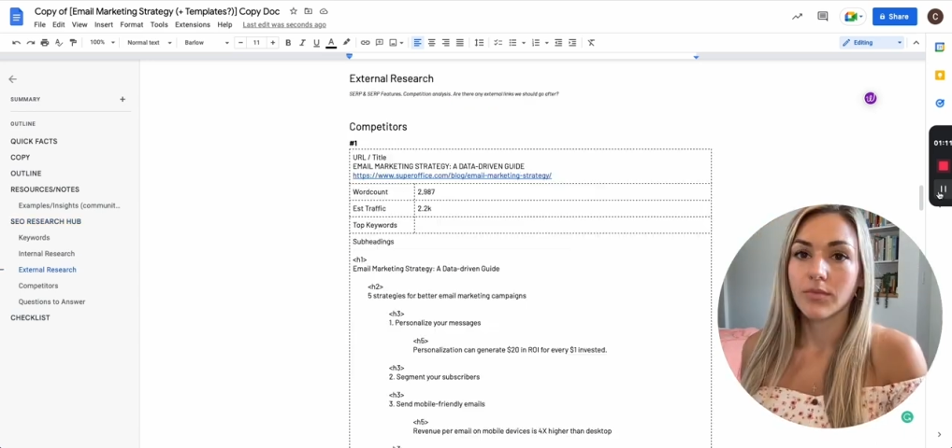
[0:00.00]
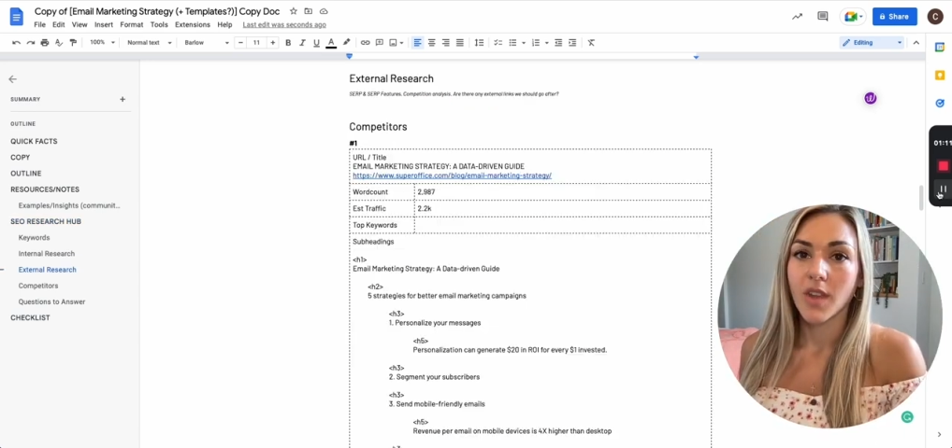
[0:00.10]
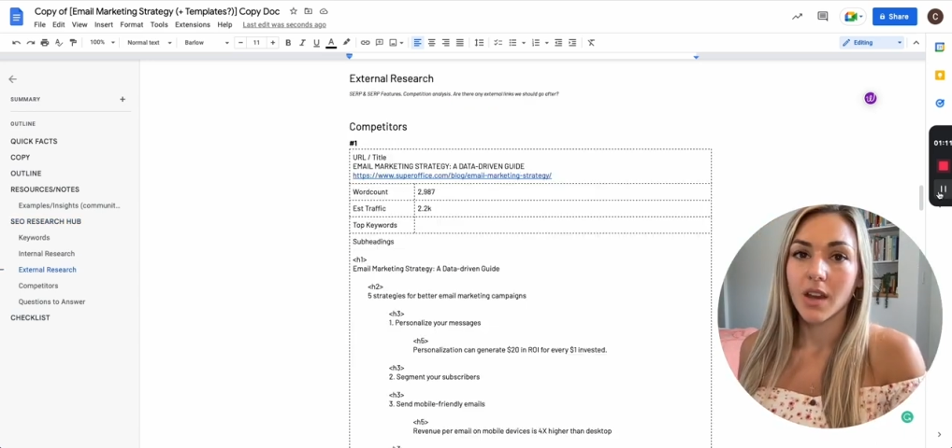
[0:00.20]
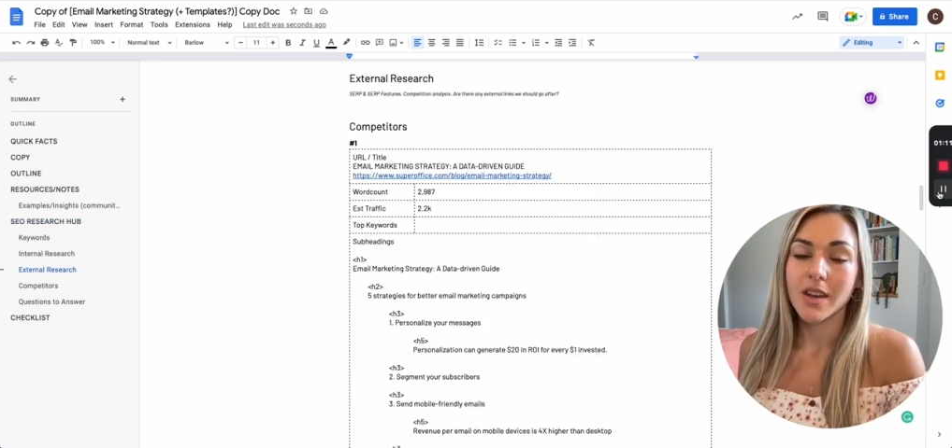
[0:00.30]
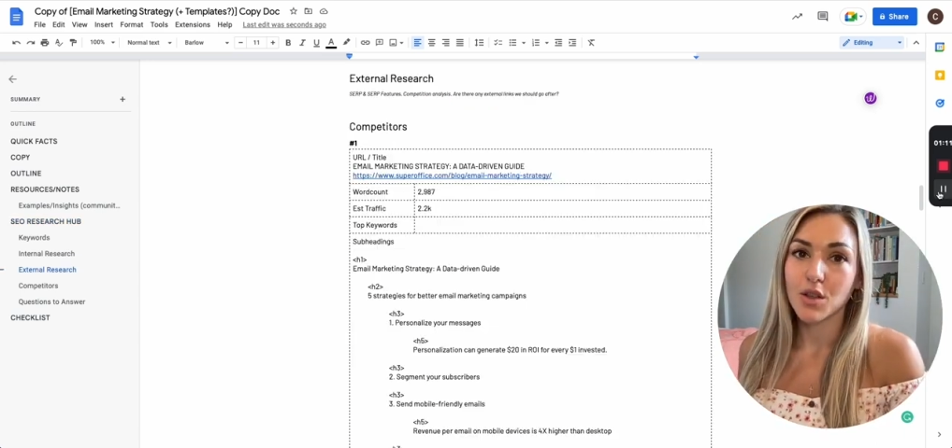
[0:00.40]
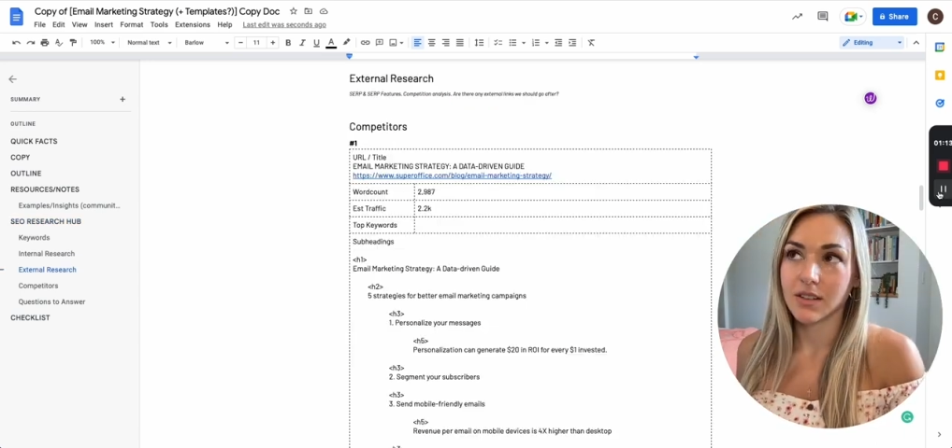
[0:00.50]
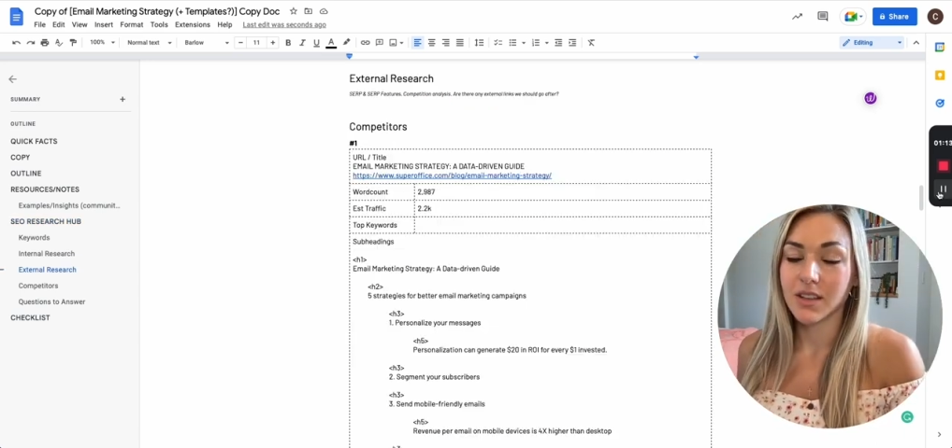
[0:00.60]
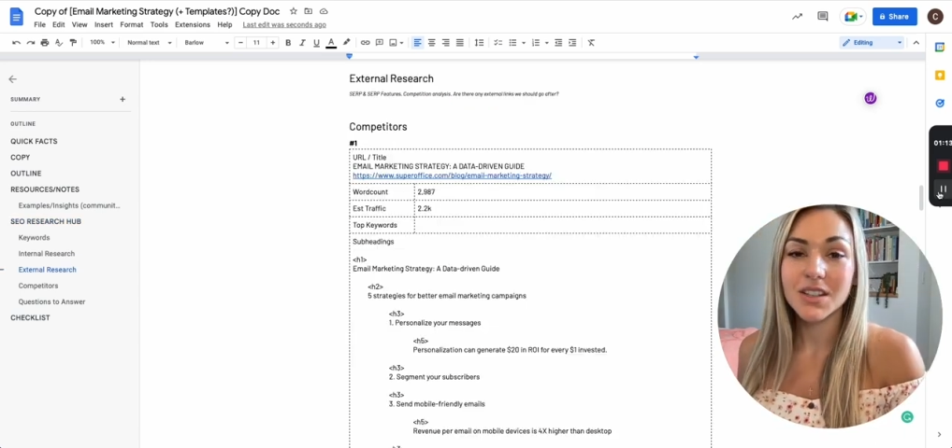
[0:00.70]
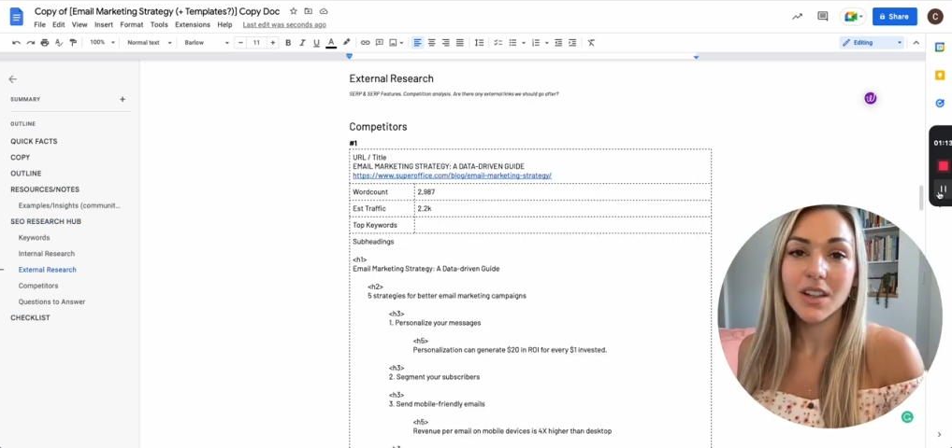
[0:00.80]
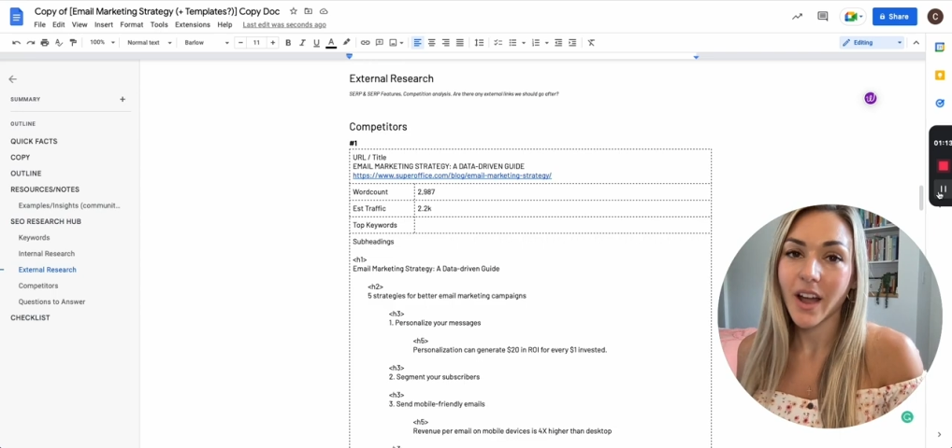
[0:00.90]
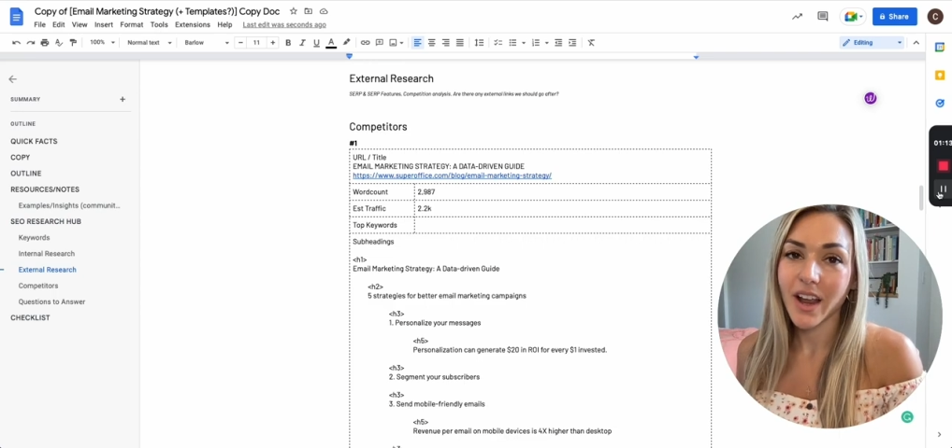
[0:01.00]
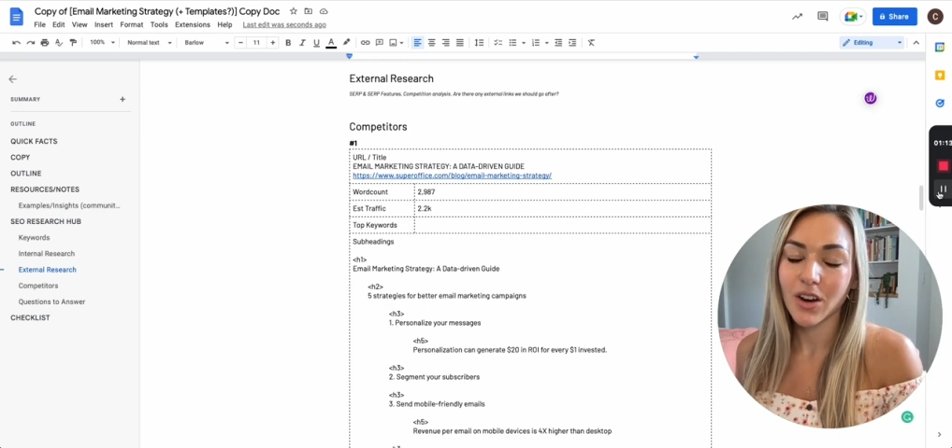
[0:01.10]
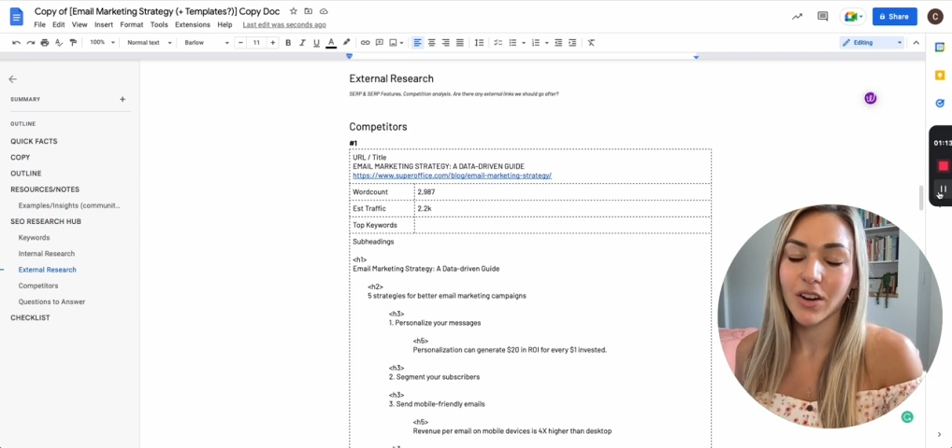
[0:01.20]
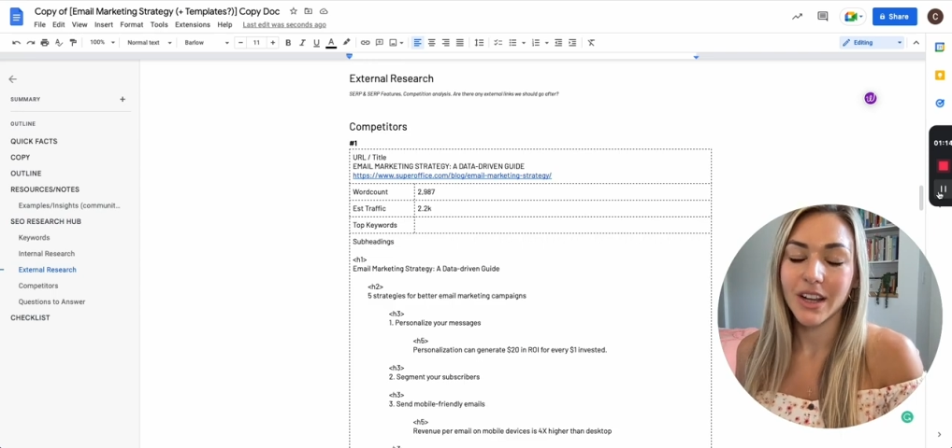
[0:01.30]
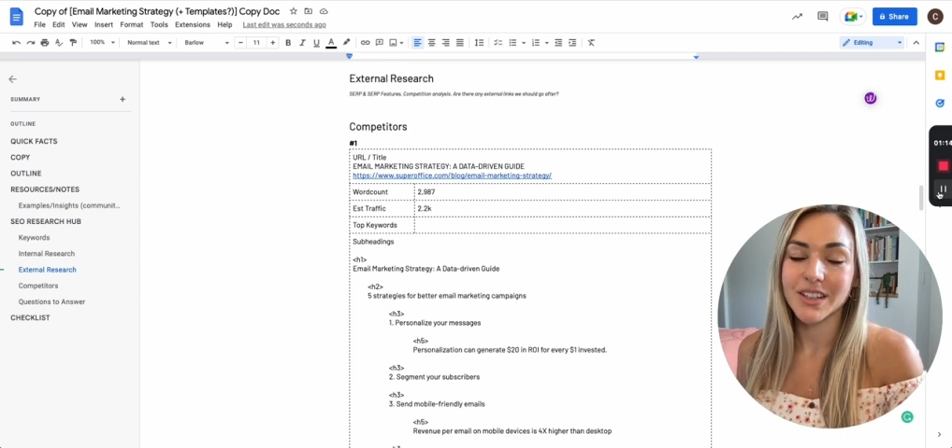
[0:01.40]
Now, this client
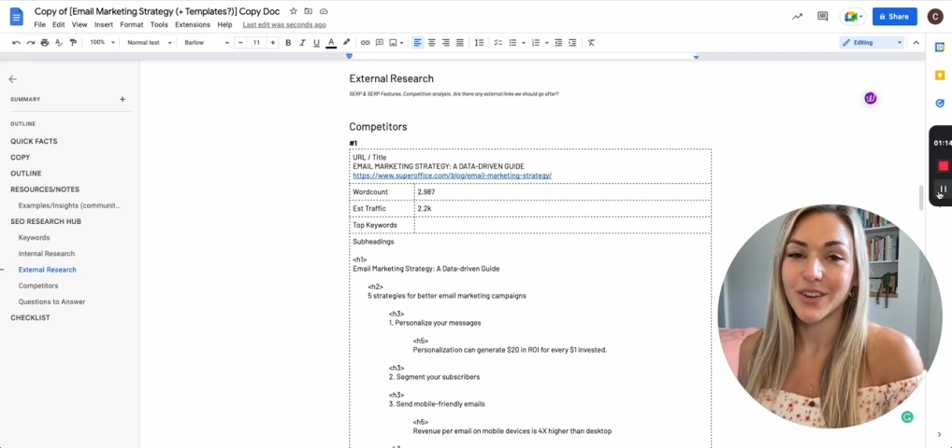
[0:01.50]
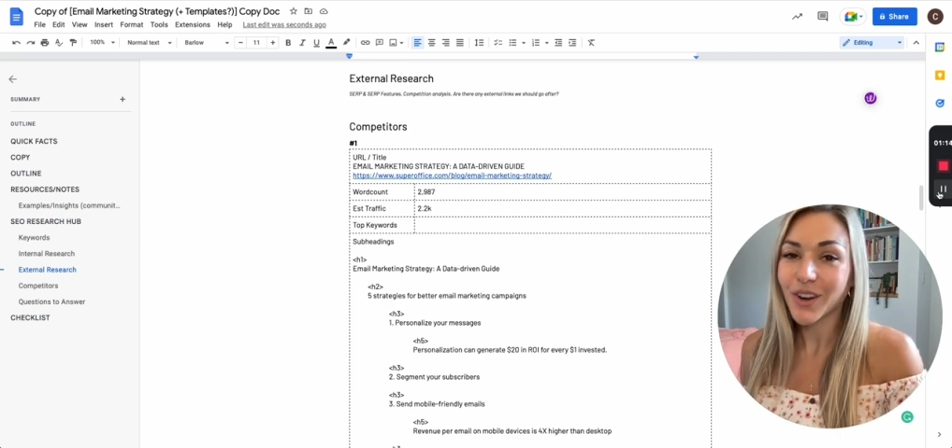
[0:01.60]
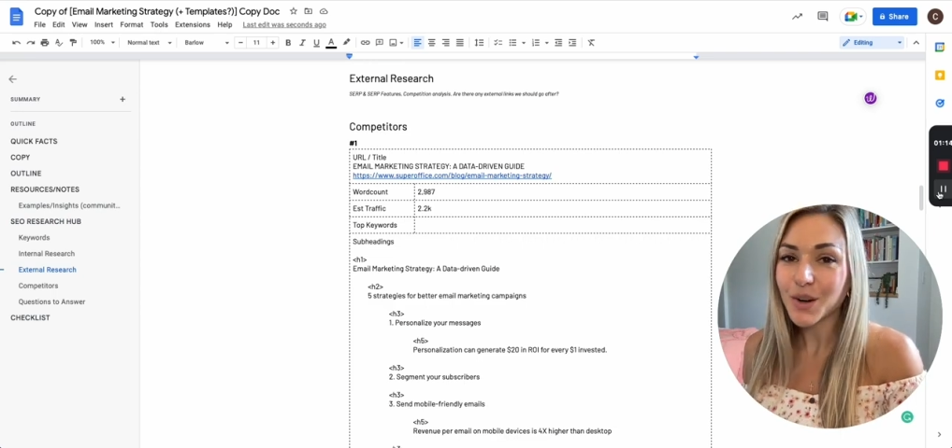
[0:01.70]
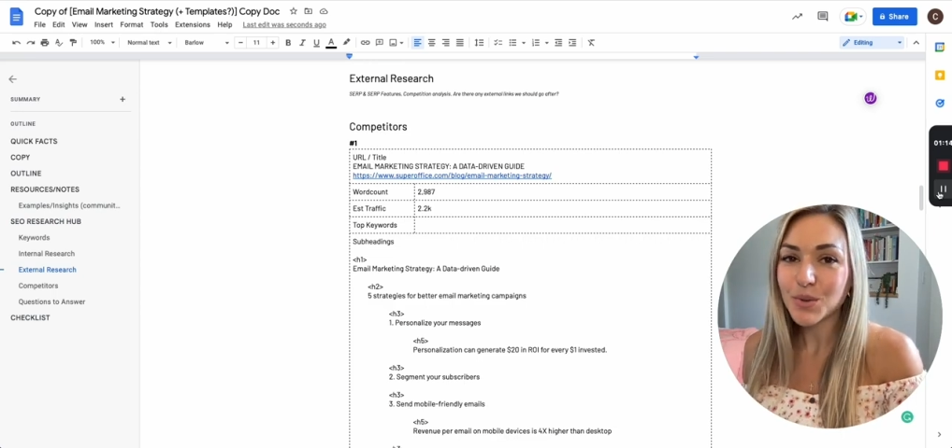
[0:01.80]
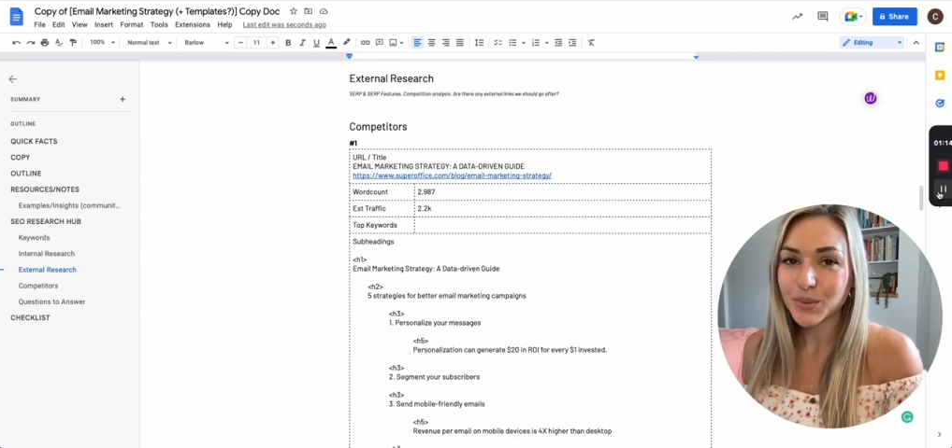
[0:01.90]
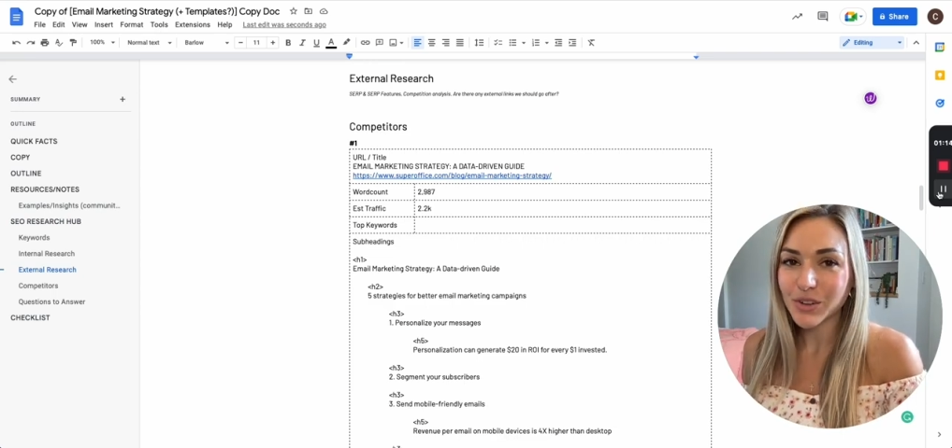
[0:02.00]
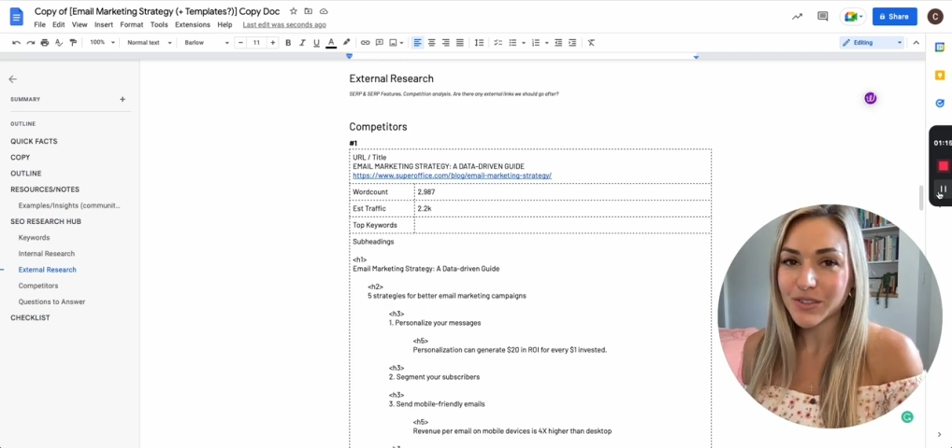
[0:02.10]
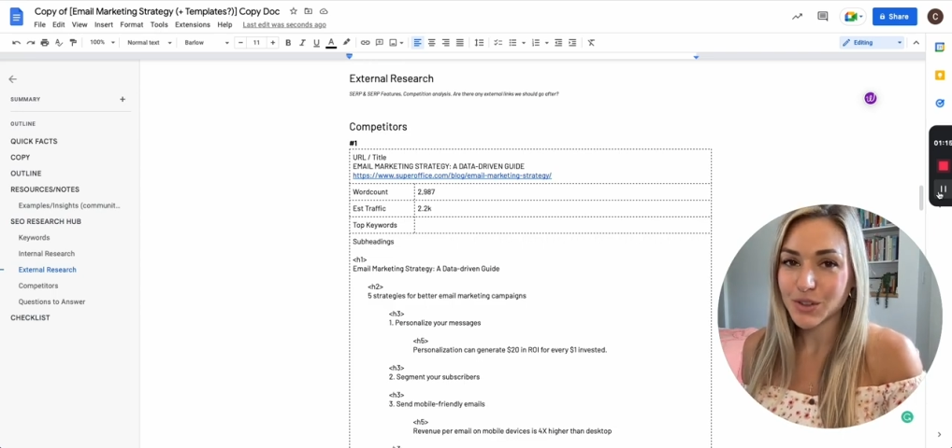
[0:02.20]
creates incredible briefs,